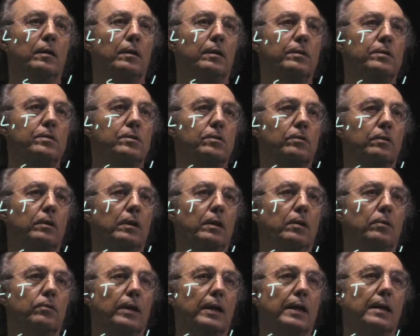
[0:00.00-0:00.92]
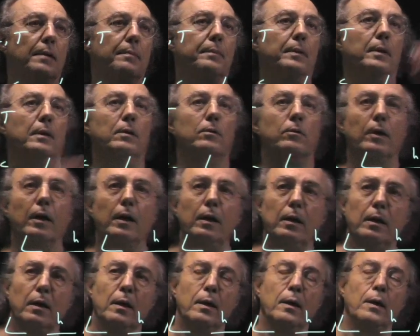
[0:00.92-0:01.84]
So here I am.
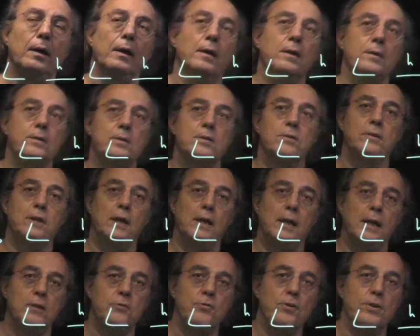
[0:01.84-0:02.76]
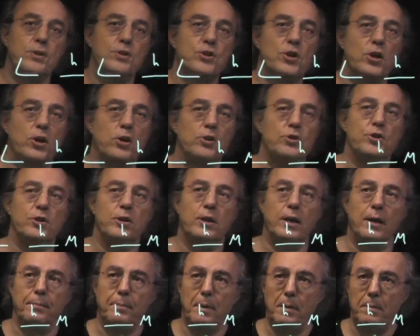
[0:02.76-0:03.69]
Okay. So the electric charge
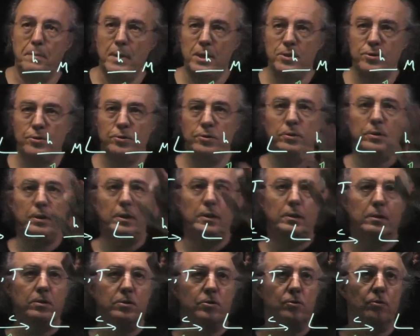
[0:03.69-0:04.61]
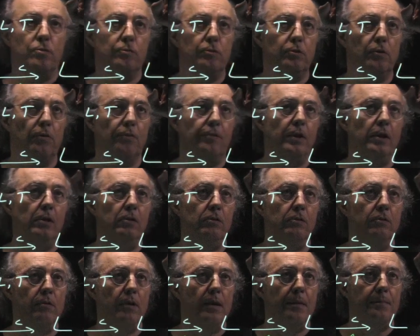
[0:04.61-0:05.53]
can be measured in the square root of
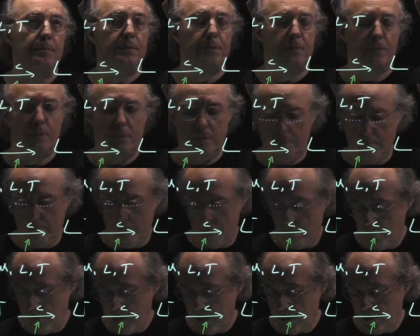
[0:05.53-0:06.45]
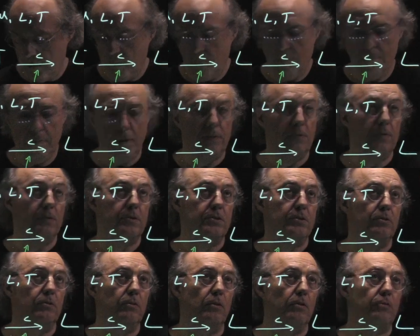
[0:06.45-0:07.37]
kilograms, meters
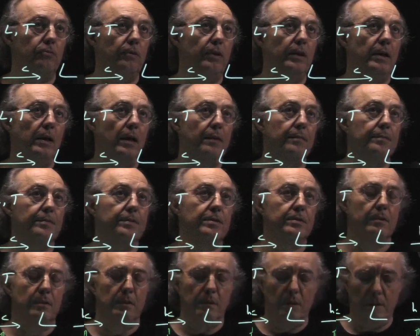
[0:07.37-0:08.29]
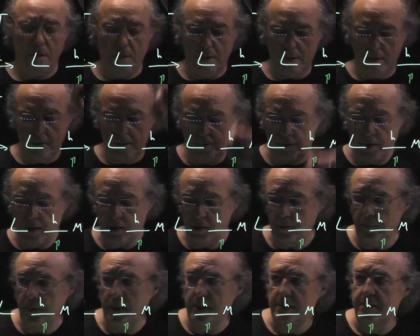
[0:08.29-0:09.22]
to the 3/2
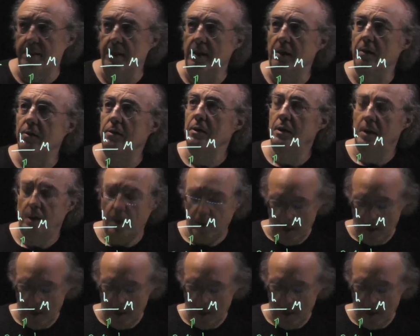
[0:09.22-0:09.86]
divided by second.